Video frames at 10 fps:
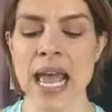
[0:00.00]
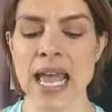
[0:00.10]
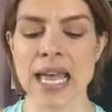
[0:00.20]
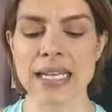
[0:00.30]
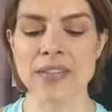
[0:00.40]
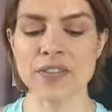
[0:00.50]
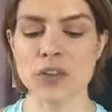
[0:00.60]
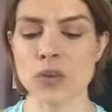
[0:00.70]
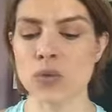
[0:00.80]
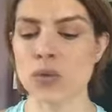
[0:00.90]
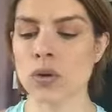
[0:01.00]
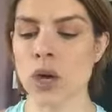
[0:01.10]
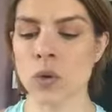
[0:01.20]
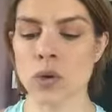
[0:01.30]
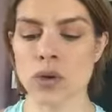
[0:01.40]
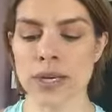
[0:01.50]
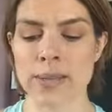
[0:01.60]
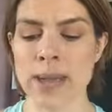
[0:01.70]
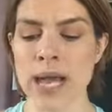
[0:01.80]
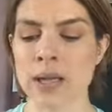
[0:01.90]
And if you are worried
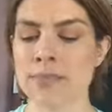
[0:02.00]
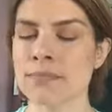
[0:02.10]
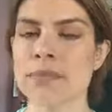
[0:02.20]
about